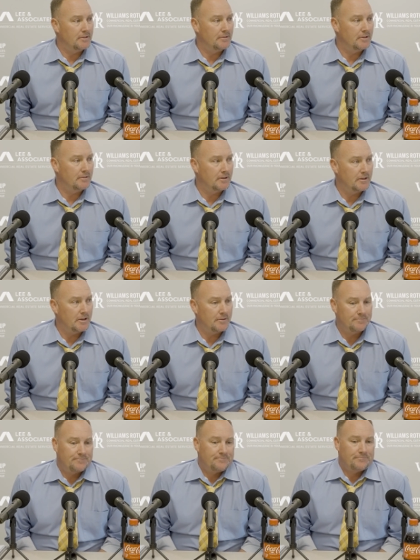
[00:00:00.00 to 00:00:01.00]
you
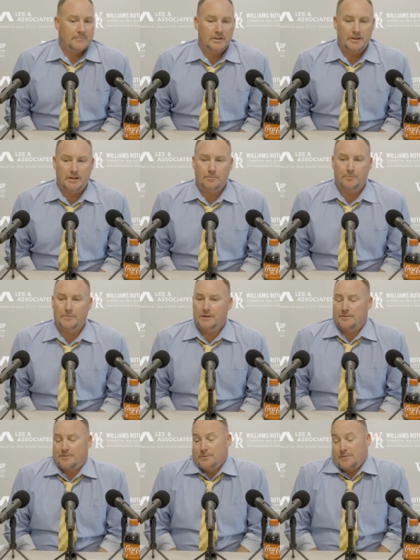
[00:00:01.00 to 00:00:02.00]
can't make
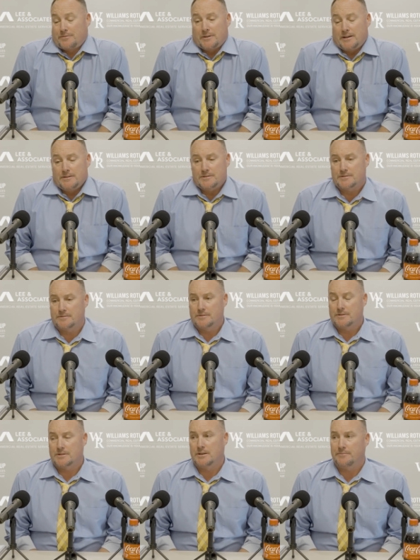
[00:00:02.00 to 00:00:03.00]
excuses for that. You
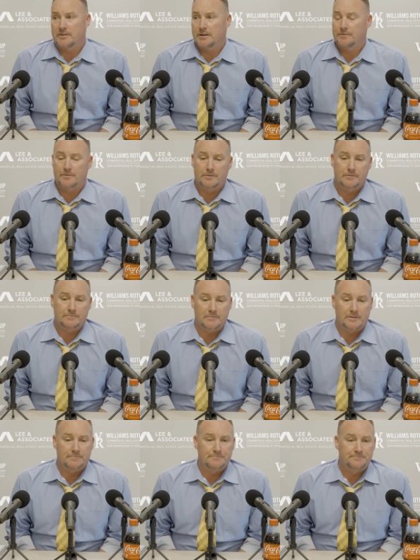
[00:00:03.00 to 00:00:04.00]
just keep fighting through
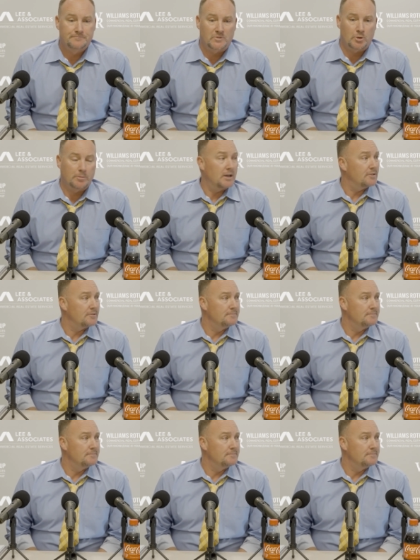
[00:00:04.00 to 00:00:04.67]
and do your best.